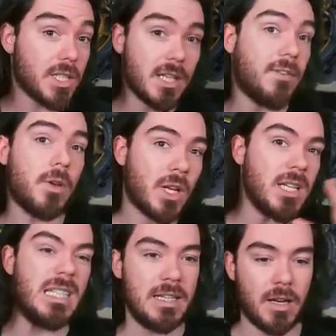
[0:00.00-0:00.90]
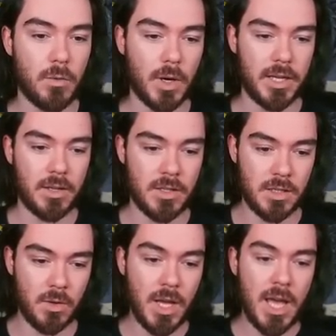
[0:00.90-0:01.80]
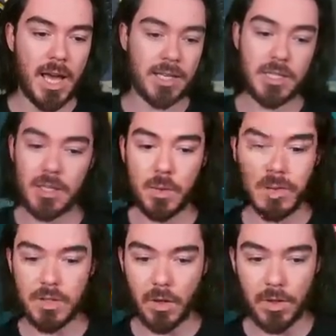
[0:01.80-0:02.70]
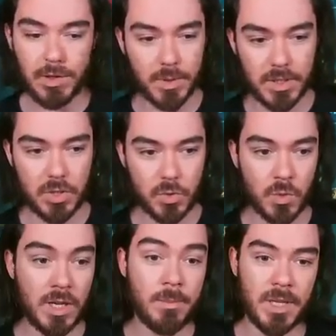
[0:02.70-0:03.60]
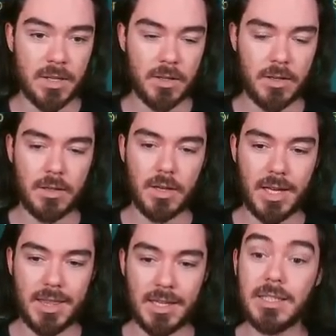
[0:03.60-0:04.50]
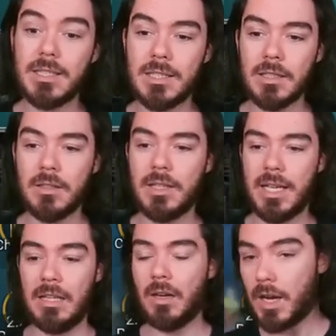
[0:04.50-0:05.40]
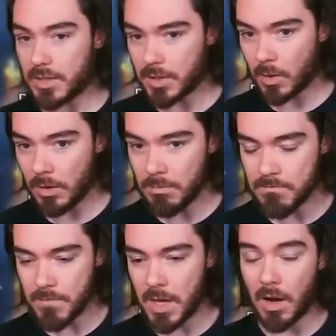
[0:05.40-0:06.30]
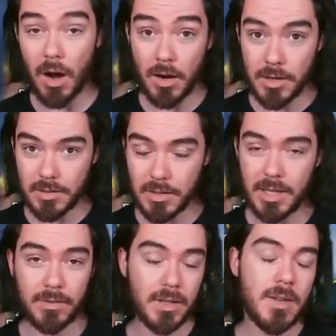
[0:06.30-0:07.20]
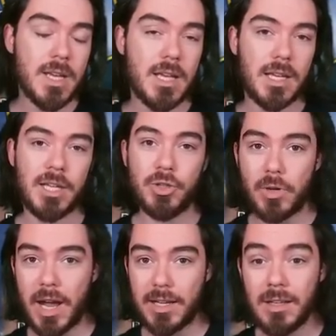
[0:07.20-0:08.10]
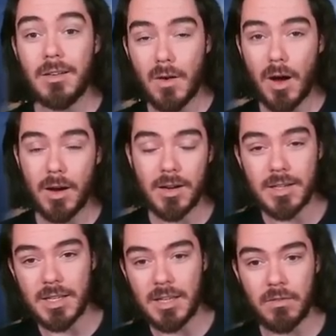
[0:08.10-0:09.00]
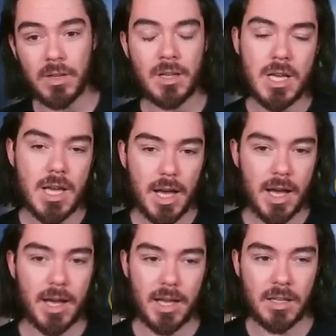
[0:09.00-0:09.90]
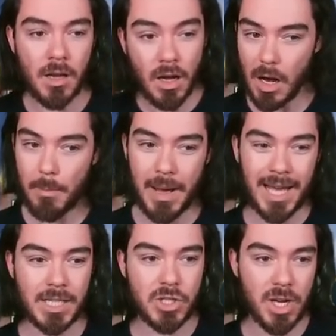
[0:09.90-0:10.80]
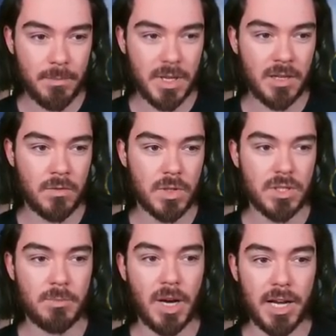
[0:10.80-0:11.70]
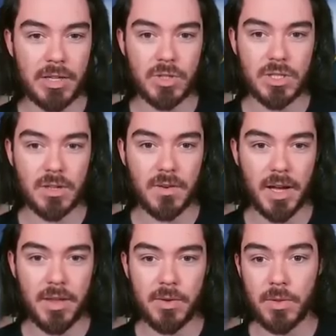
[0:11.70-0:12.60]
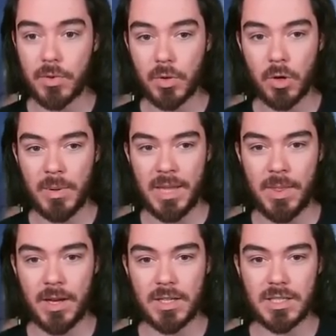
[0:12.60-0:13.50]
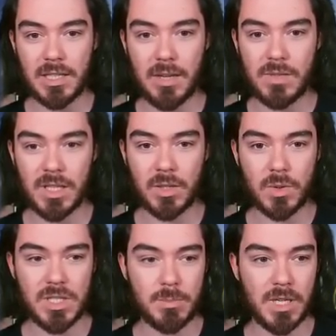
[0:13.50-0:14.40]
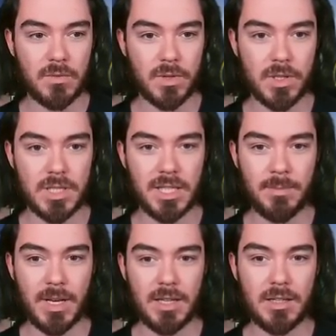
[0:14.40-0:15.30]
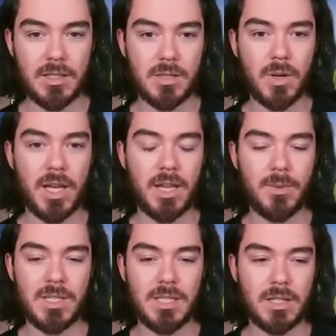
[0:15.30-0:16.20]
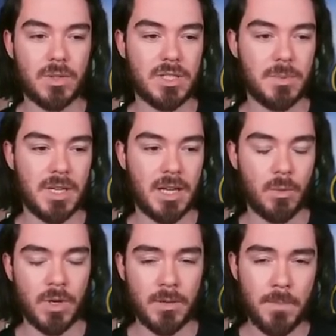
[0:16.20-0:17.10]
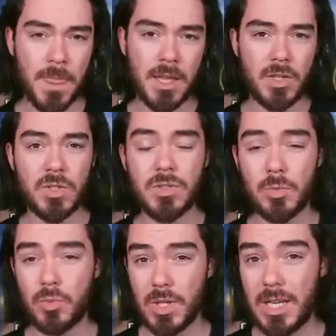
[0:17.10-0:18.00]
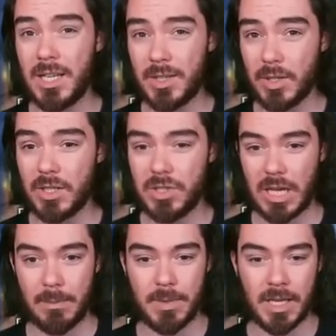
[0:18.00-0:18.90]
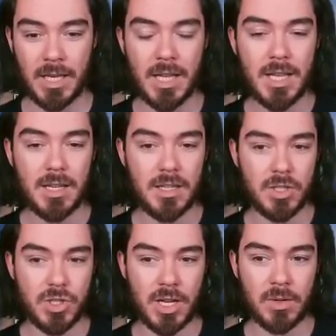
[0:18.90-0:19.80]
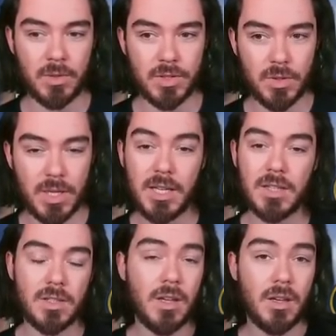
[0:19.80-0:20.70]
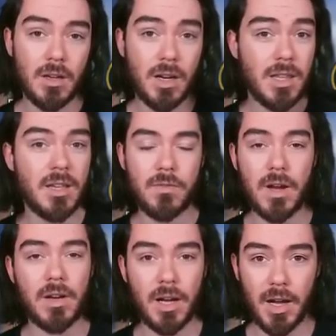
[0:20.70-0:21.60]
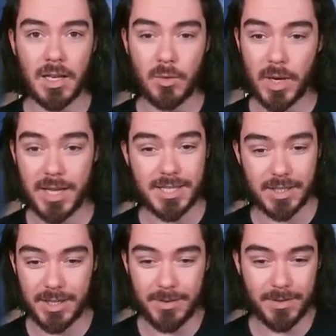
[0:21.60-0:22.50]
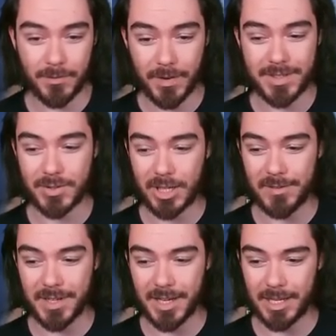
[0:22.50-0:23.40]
to give you an idea of what you can do. And Teodor is also extremely good, I think, still in Ice Golem, hard even, in Dragon, hard even. Not a bad champion for some Hydra stuff either, to throw him in there because he gives increased speed for your team and he can do AoE decrease speed A1. He's just a really good champion in general. So he is, I think, very highly rated, extremely highly